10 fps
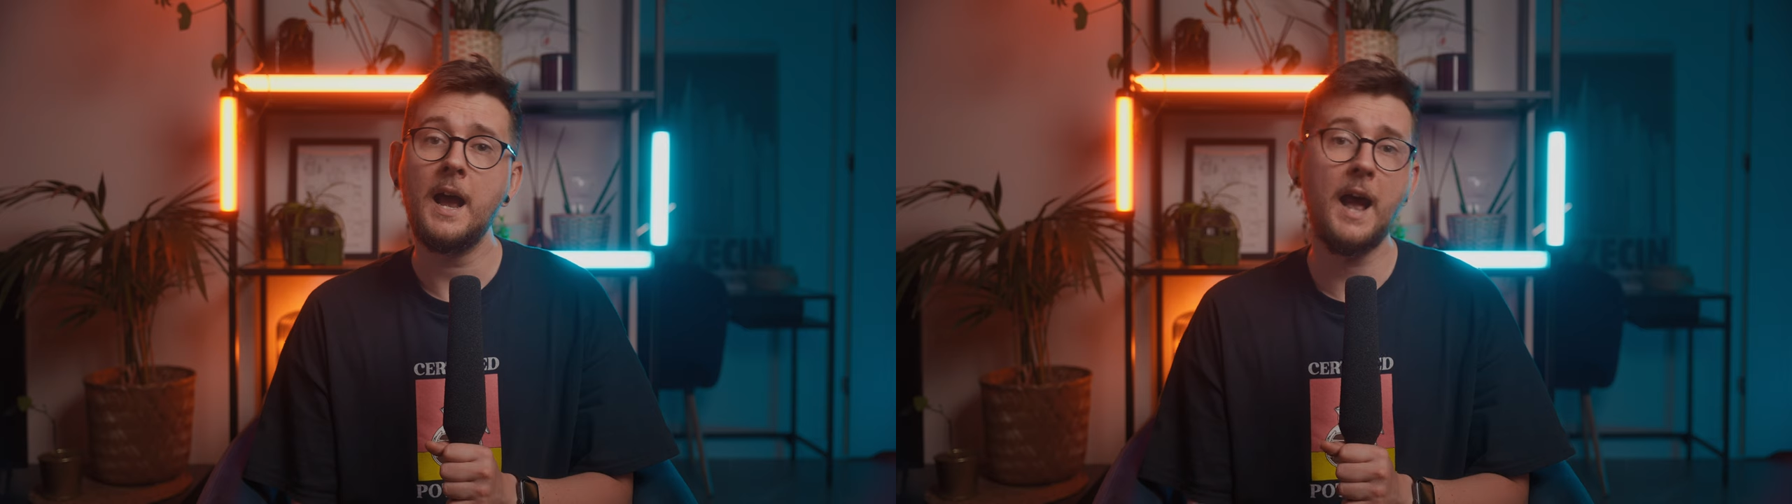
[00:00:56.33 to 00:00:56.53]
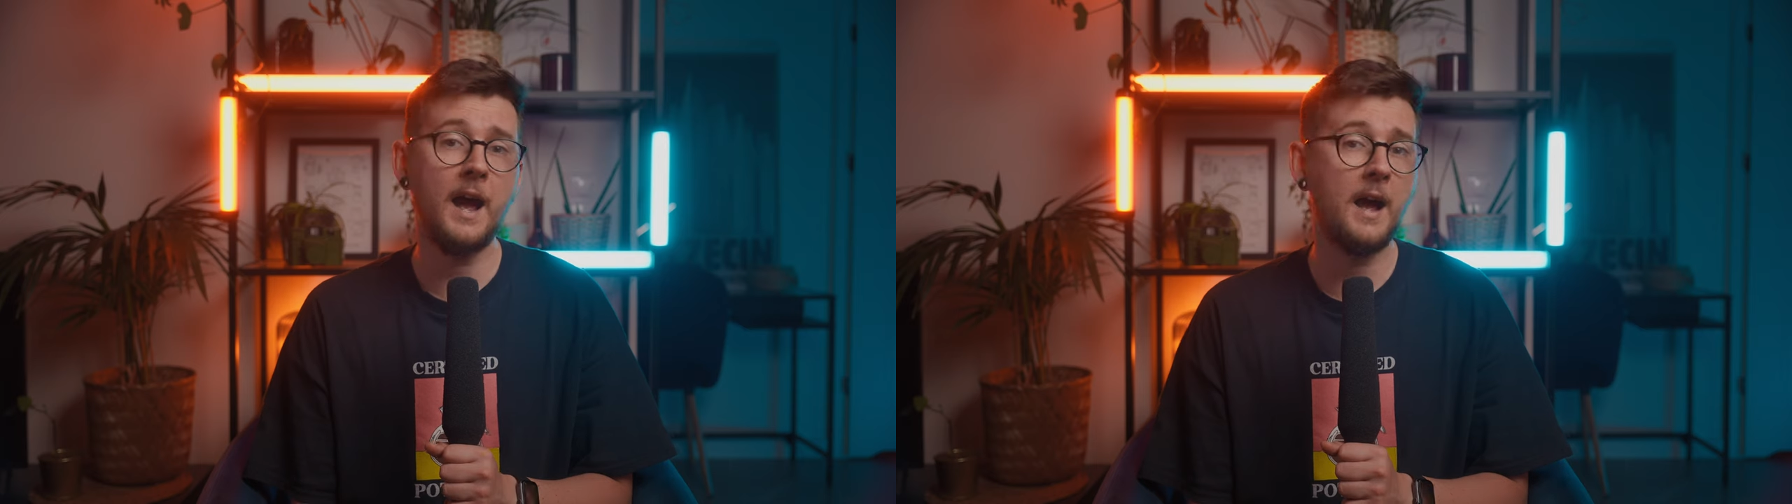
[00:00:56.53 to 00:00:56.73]

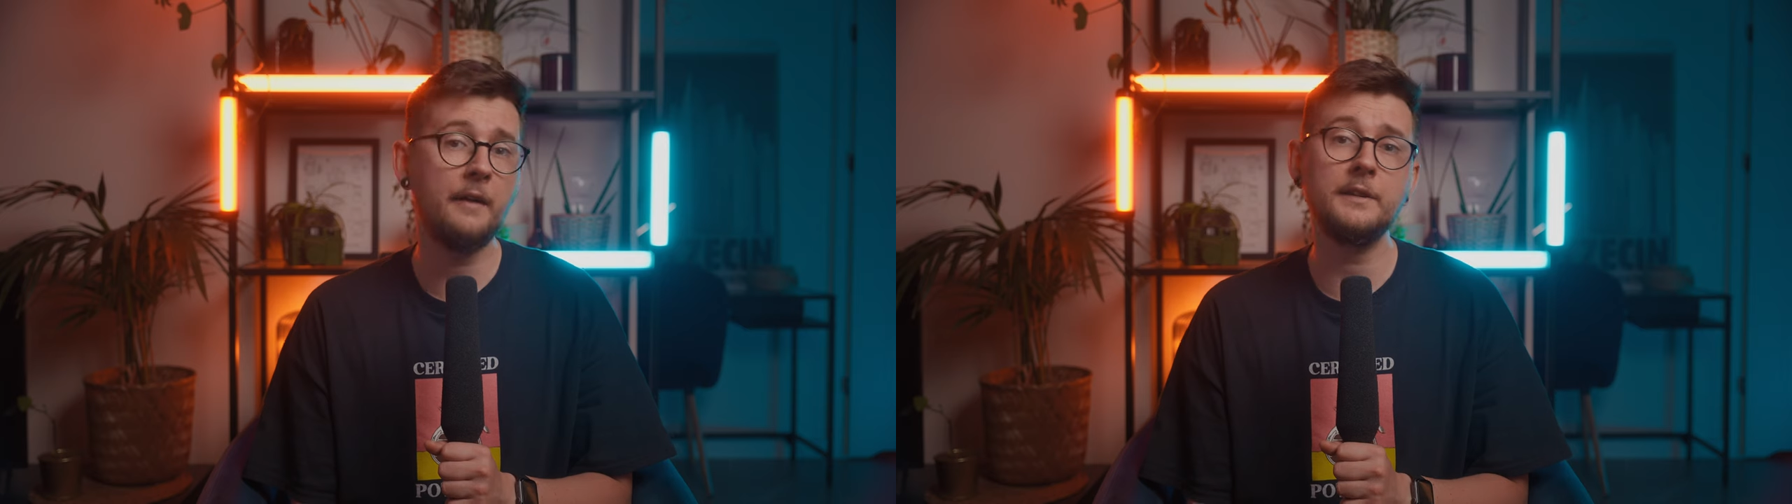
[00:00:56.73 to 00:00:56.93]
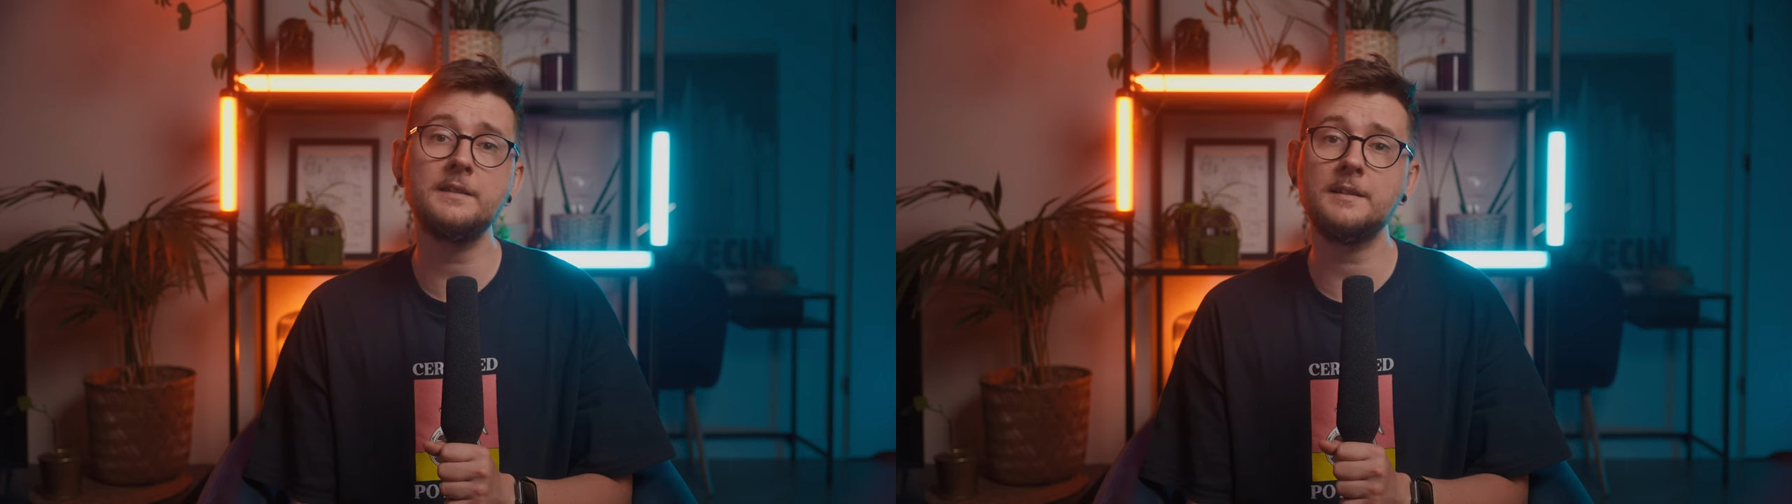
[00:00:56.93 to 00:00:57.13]
I
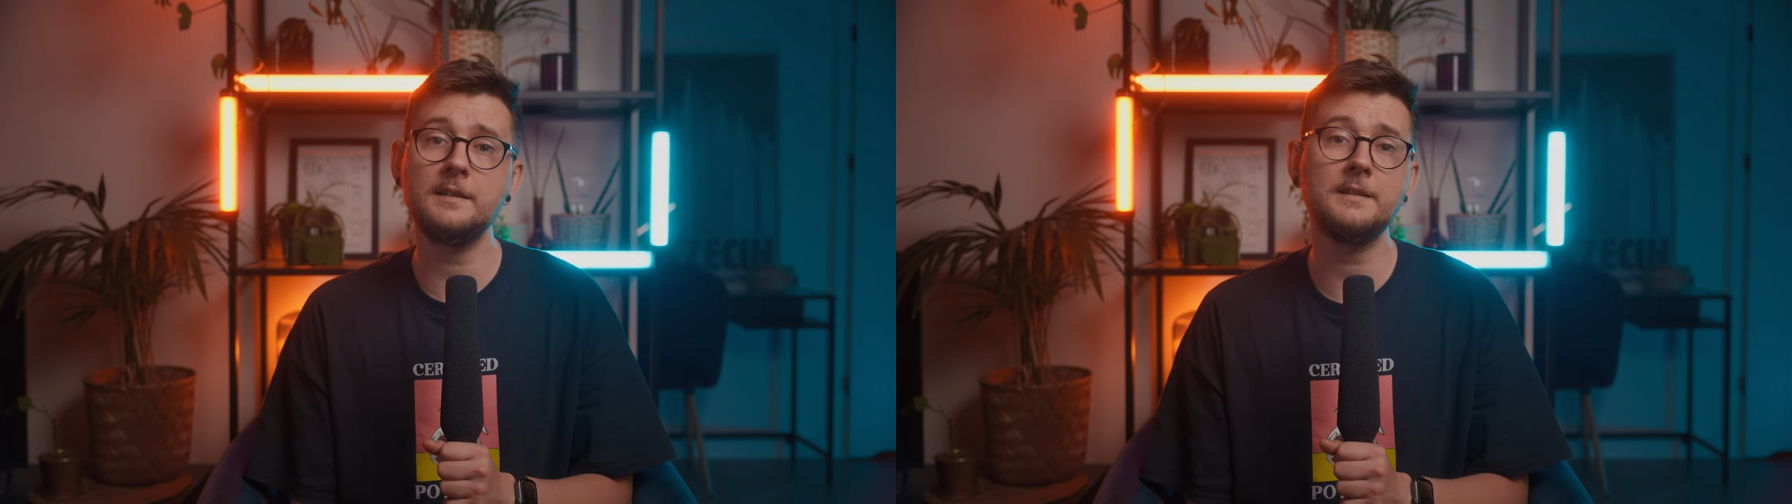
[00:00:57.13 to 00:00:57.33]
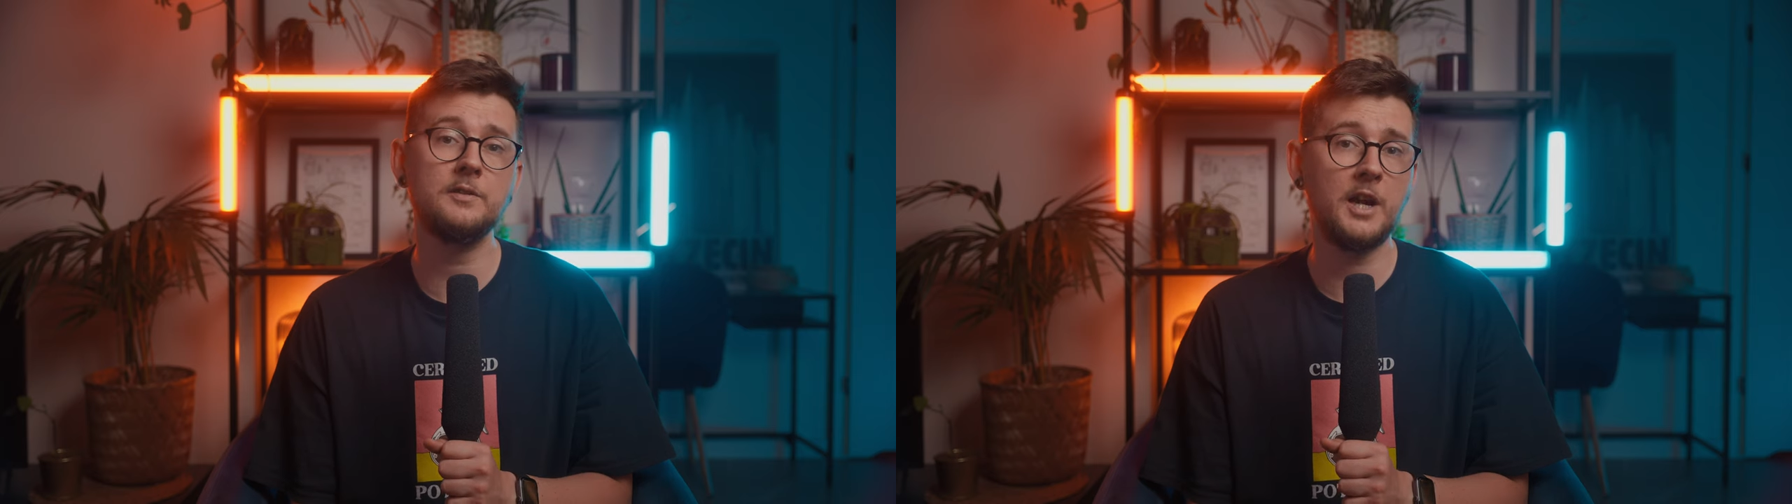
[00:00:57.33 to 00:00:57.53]
have it
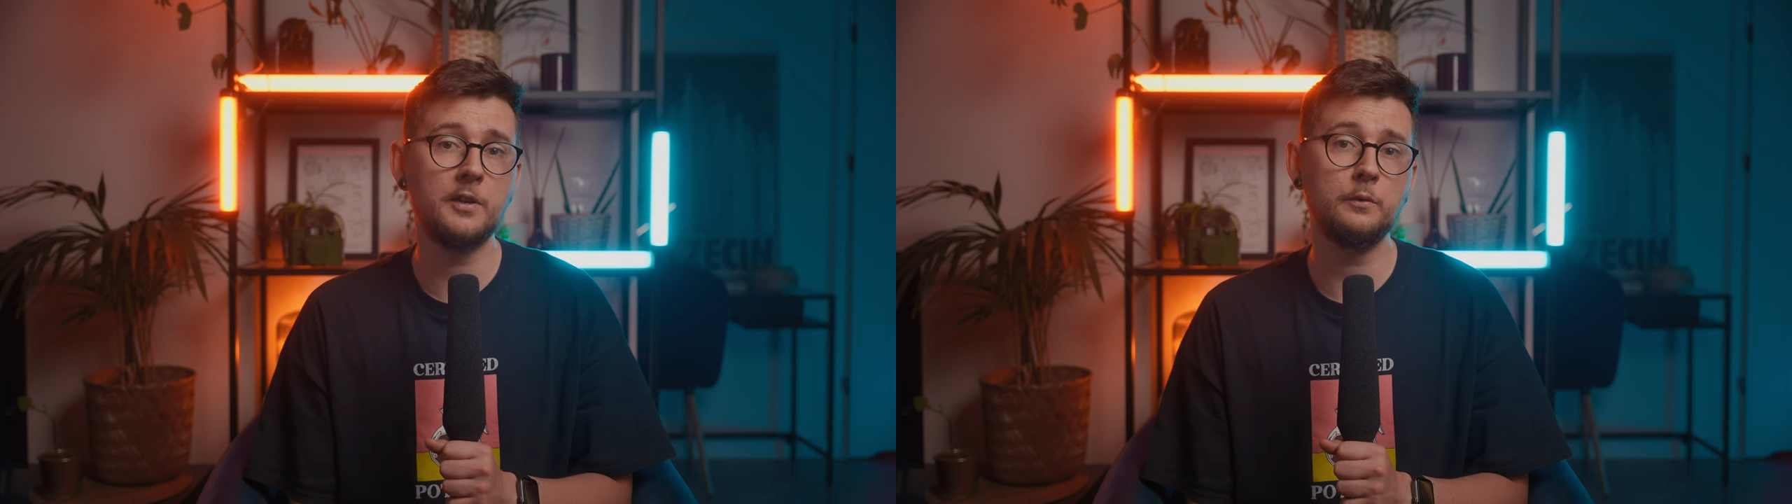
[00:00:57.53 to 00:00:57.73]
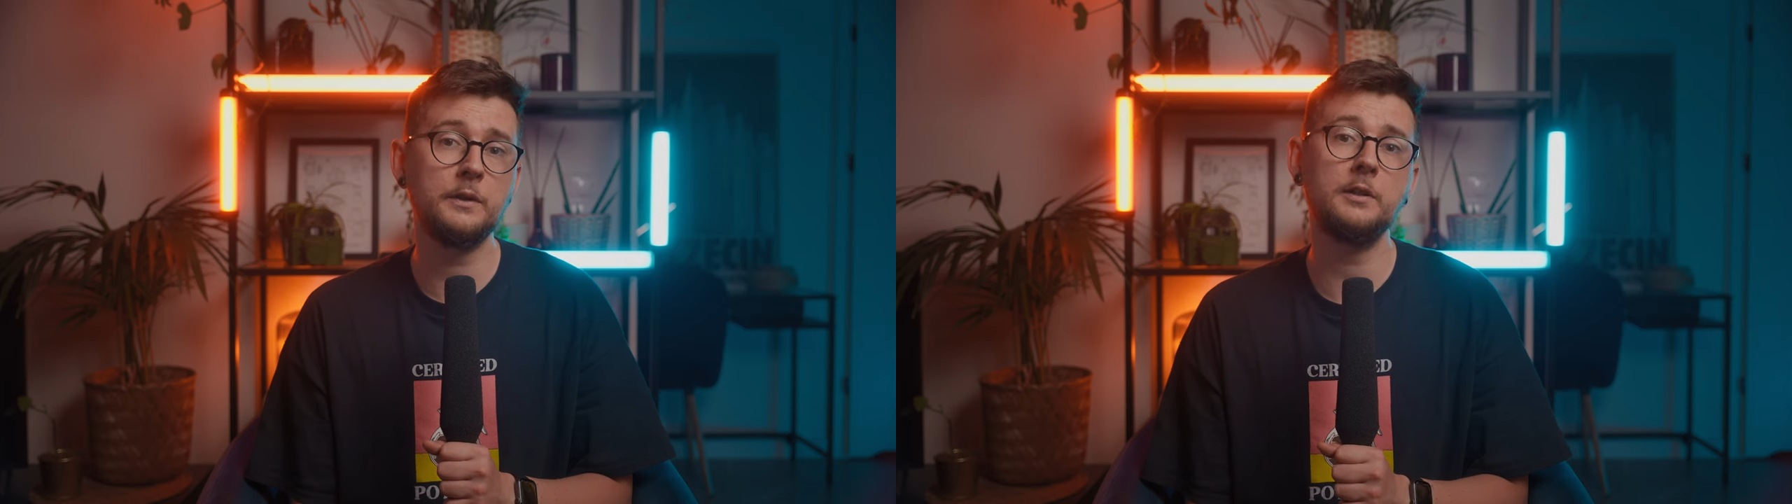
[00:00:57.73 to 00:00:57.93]
since January